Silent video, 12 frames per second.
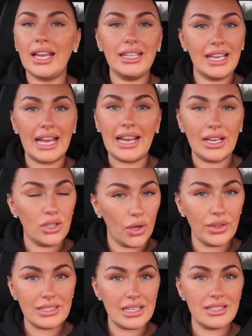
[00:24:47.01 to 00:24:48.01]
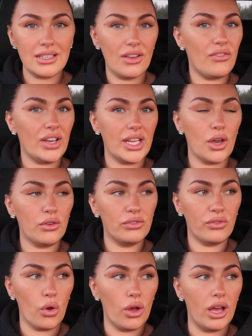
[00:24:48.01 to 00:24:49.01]
And again, I know this isn't a video
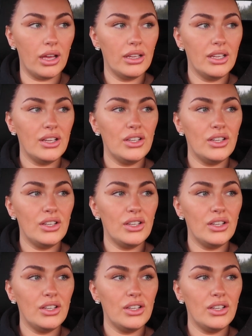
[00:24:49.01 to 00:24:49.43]
for